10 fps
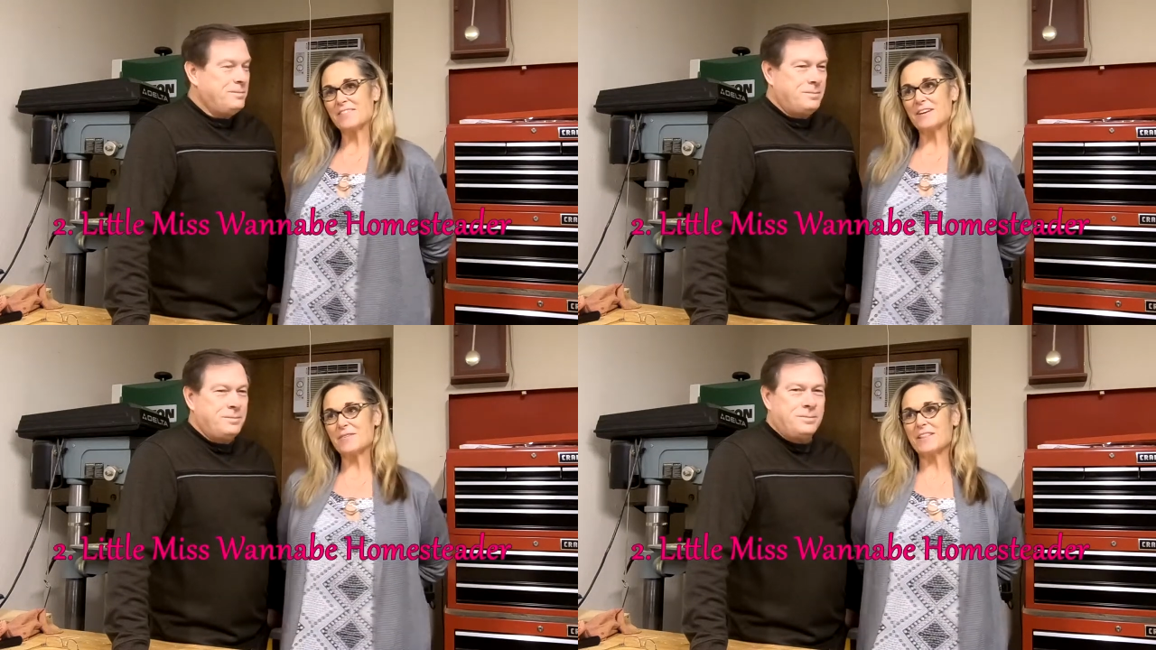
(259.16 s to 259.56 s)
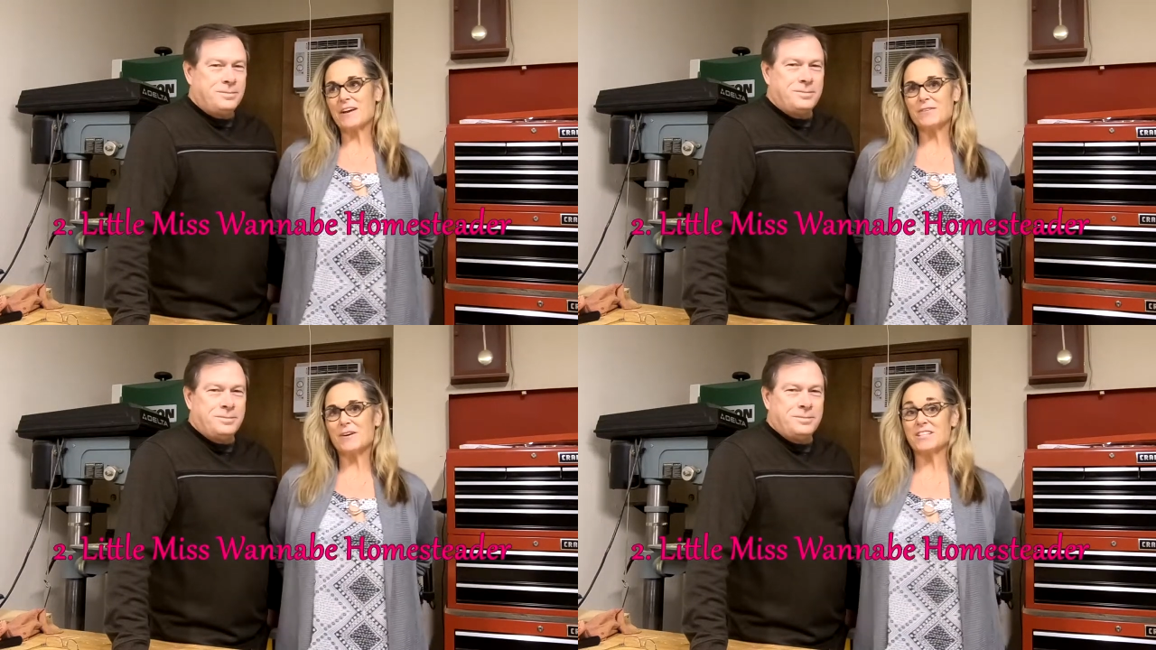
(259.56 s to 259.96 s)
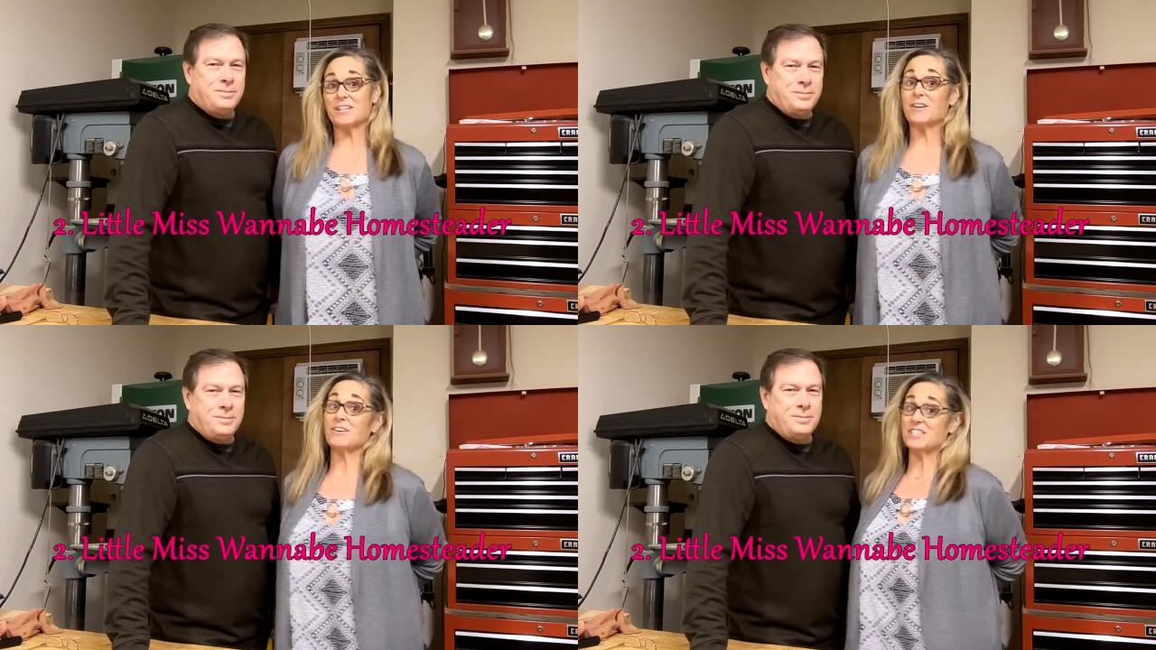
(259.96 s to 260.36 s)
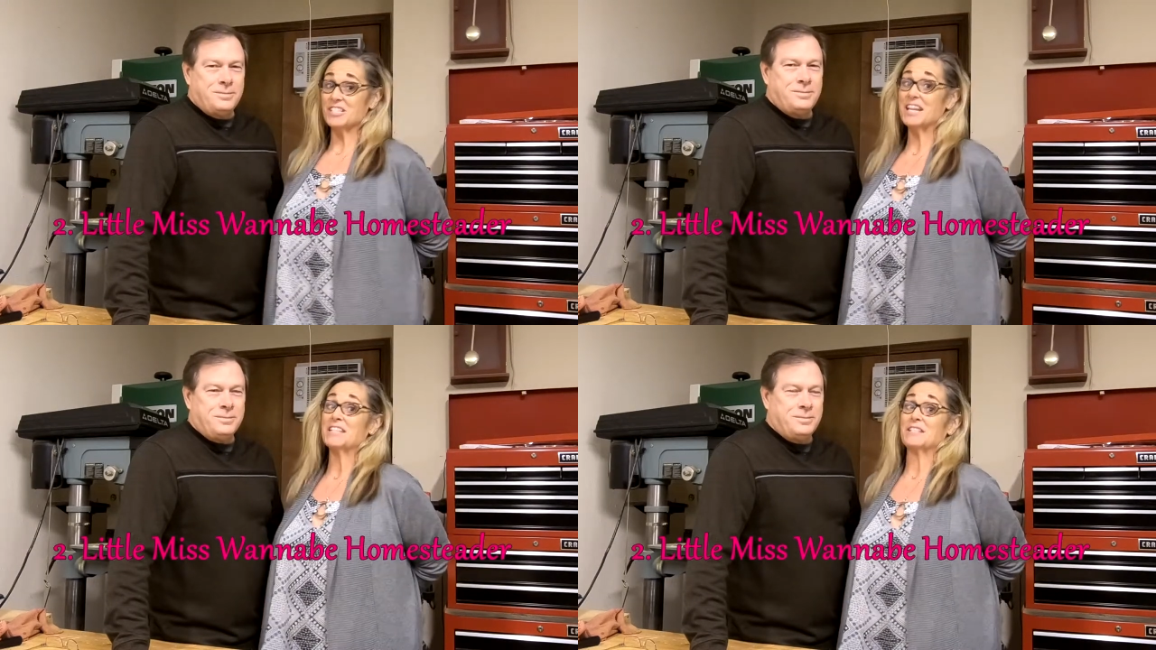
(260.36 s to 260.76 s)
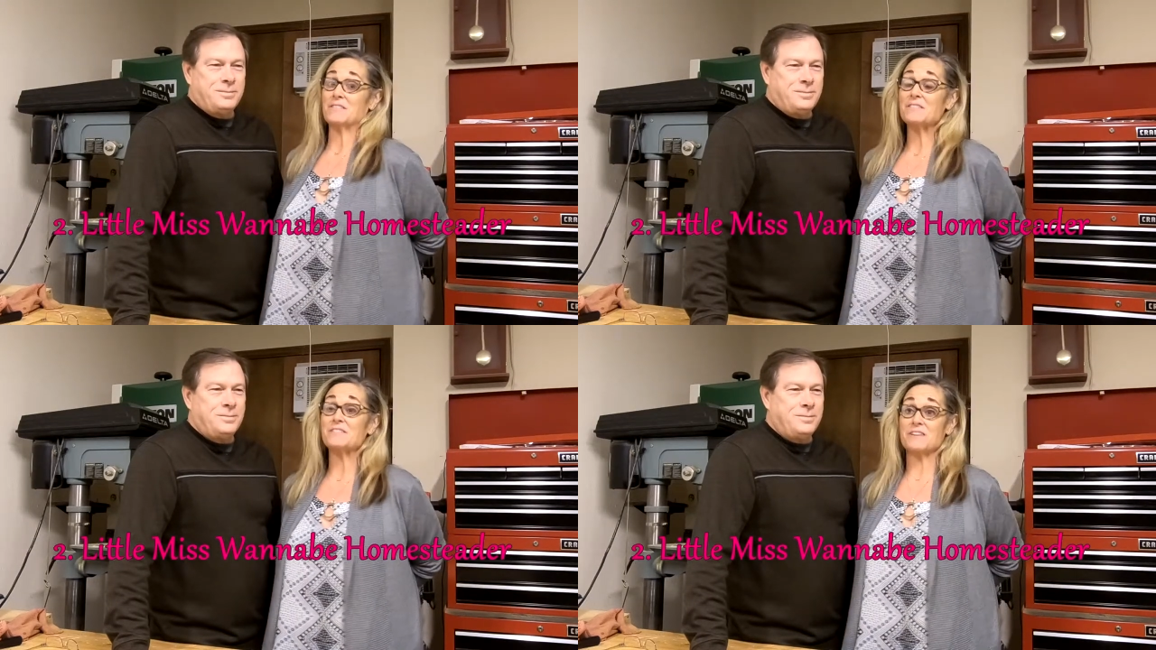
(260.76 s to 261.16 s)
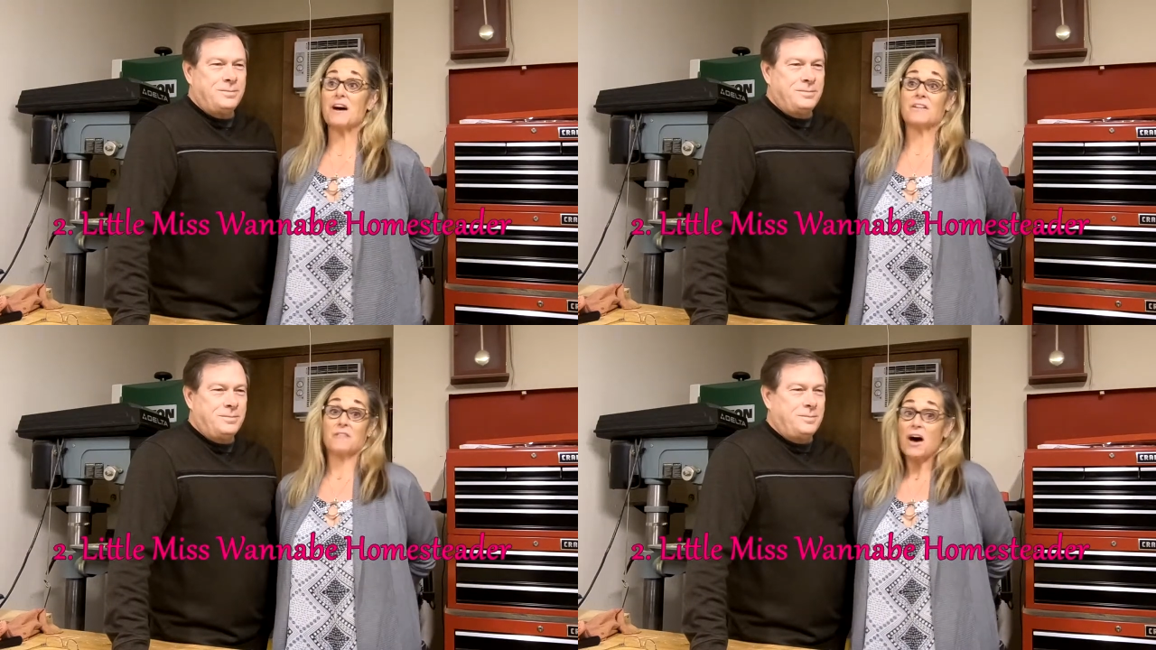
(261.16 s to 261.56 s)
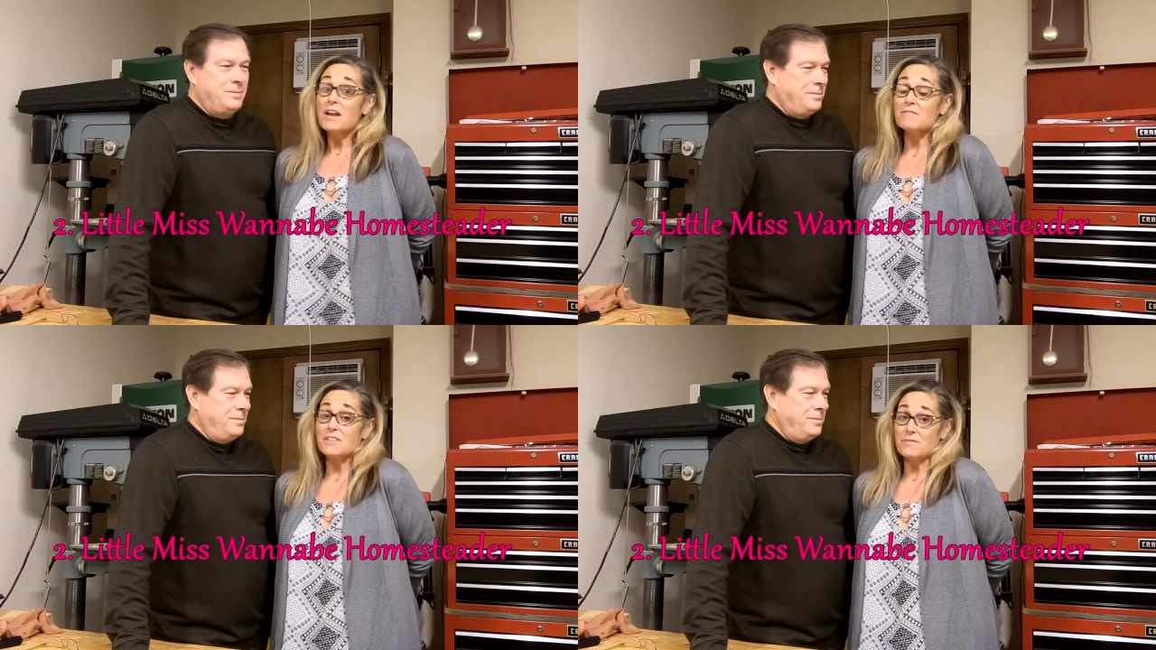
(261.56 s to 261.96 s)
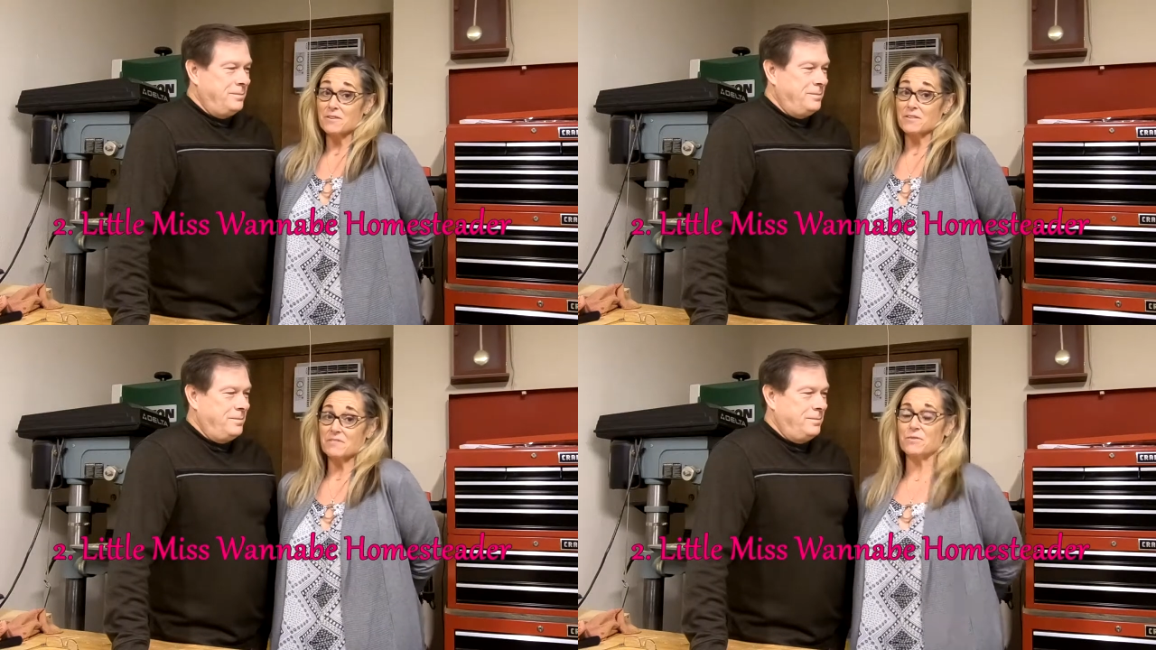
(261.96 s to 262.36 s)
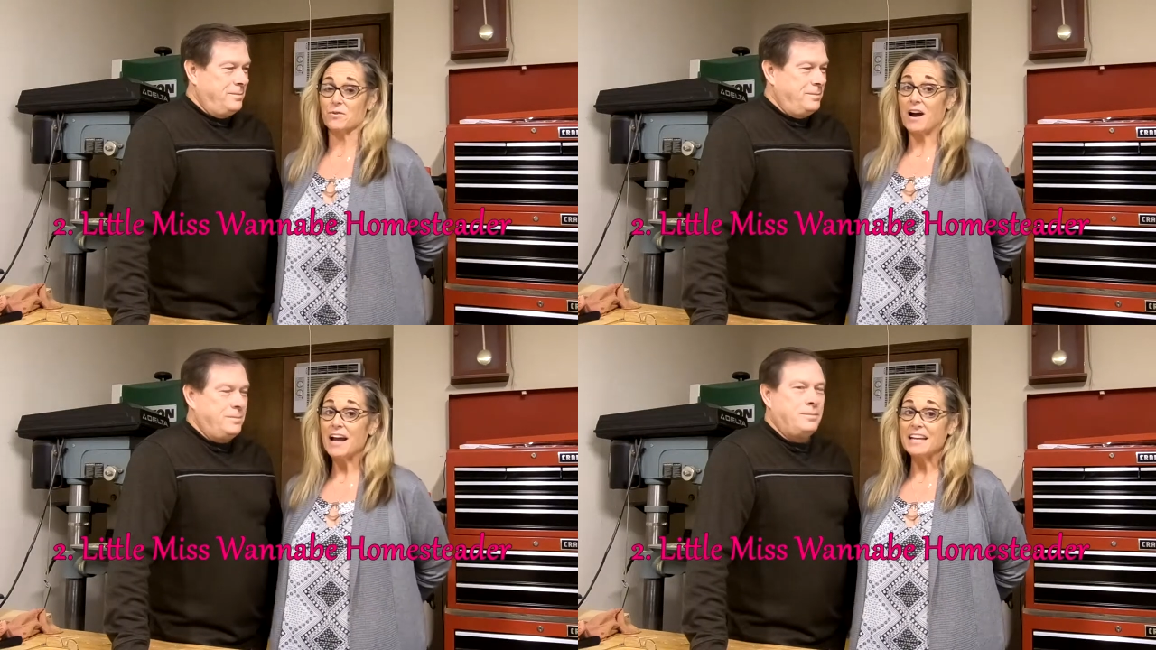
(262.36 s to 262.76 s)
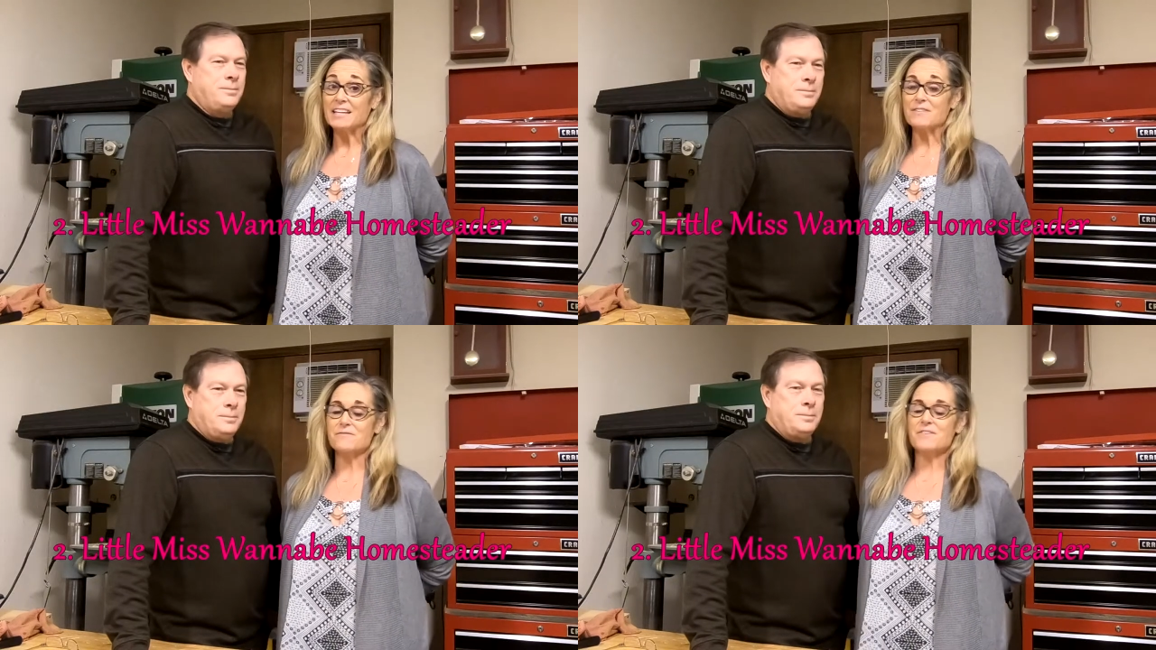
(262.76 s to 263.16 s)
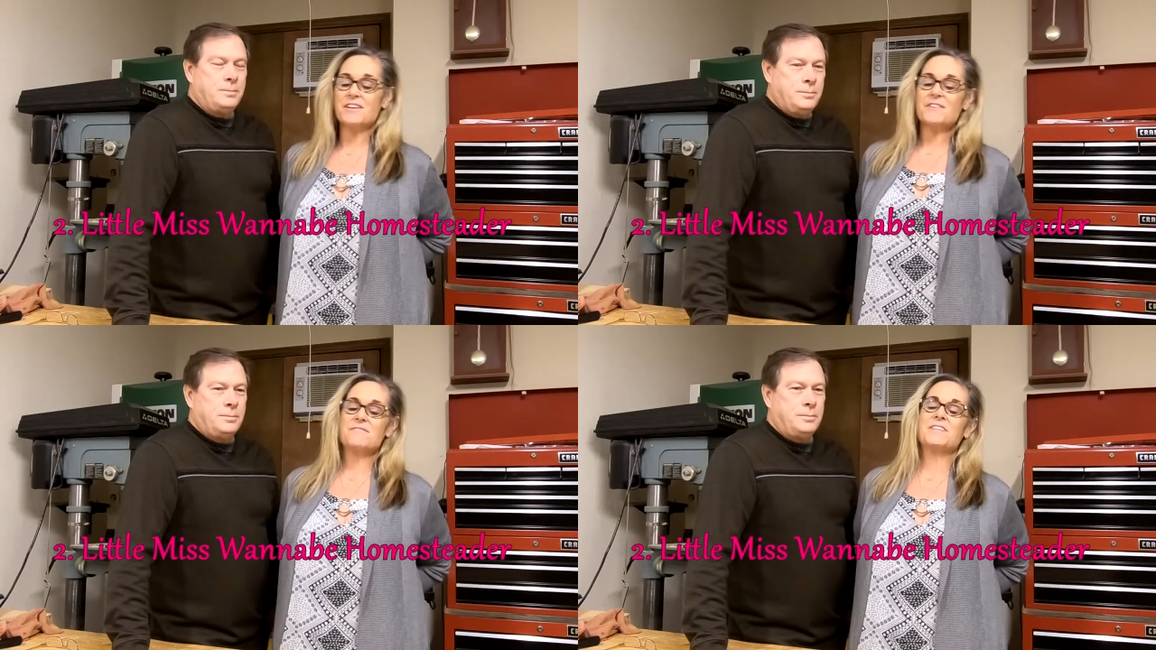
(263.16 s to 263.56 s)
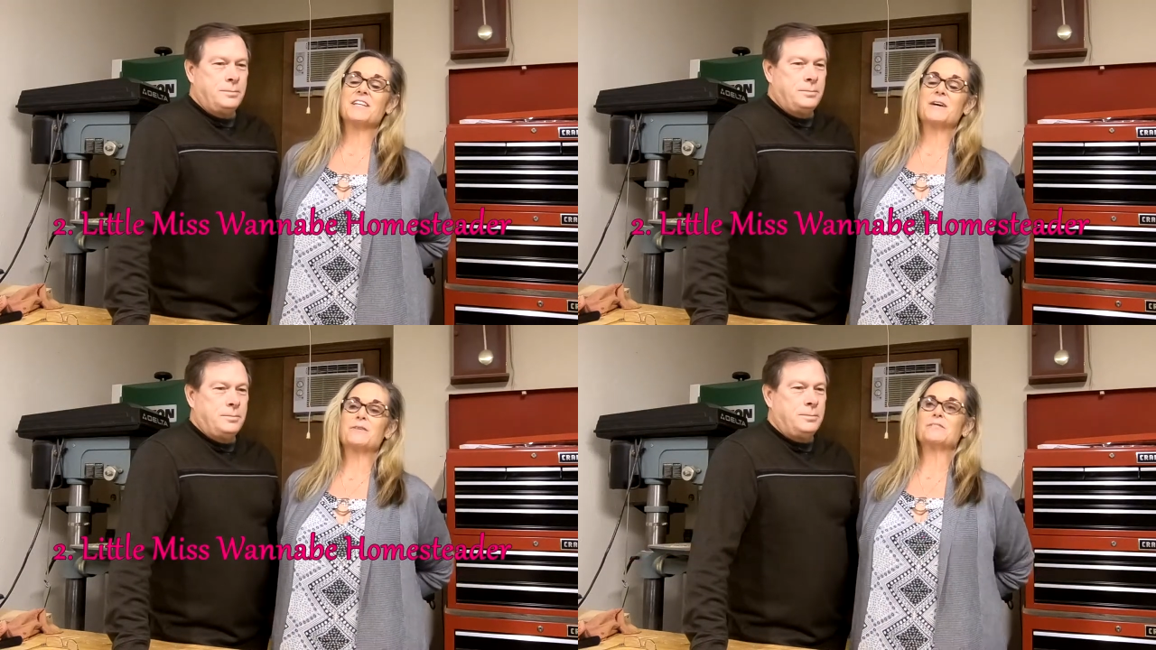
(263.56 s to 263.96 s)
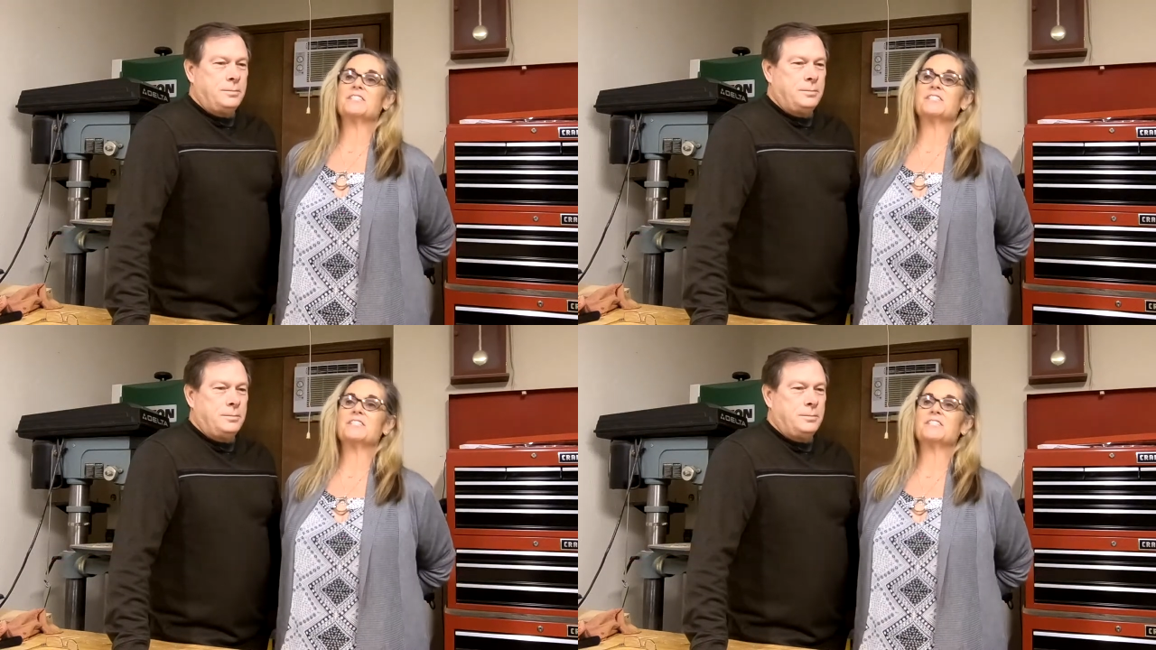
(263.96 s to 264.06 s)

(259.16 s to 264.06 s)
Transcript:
Speaker 1: there. We like watching her. She has a, a lot of different variety of videos.